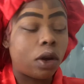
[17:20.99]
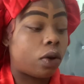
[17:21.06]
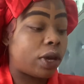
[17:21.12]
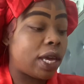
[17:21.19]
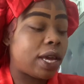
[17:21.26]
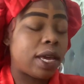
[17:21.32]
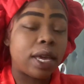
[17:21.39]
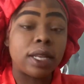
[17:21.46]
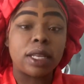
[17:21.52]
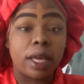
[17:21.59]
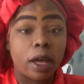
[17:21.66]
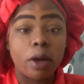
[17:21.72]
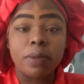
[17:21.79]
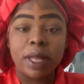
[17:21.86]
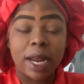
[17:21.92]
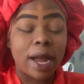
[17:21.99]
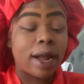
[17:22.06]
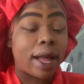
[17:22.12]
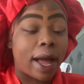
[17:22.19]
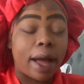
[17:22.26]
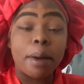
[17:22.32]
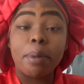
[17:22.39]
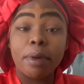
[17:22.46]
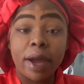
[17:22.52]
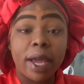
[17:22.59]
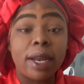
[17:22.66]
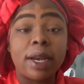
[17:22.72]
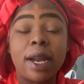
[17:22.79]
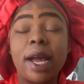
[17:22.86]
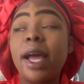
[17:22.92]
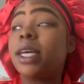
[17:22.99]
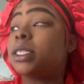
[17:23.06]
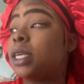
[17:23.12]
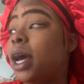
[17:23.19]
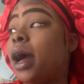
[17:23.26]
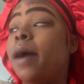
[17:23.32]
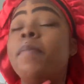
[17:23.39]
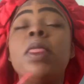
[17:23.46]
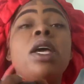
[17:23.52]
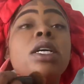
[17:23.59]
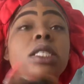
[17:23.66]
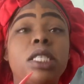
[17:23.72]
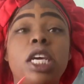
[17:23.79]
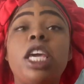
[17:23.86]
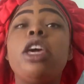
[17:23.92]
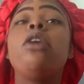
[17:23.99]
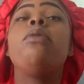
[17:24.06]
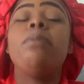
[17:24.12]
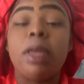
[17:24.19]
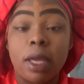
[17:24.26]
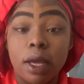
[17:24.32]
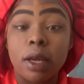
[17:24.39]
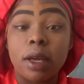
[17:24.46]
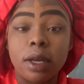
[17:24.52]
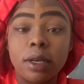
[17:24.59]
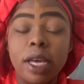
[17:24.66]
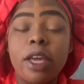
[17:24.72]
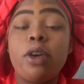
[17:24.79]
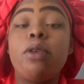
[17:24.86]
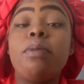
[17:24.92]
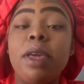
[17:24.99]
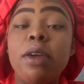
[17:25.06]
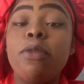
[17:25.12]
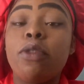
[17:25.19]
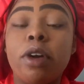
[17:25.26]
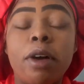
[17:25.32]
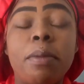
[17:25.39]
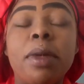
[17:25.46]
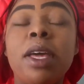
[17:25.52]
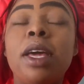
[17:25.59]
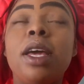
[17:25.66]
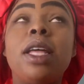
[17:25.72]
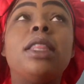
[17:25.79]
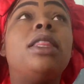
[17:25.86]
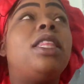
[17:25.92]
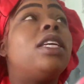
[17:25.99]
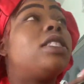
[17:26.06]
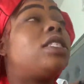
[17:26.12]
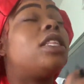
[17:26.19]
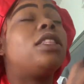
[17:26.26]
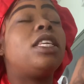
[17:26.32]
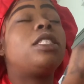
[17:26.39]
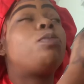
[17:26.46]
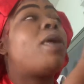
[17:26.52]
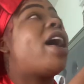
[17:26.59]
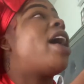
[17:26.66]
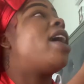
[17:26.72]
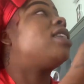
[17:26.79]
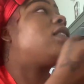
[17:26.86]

He could get the help that I got. I prayed and I asked God to heal me from this past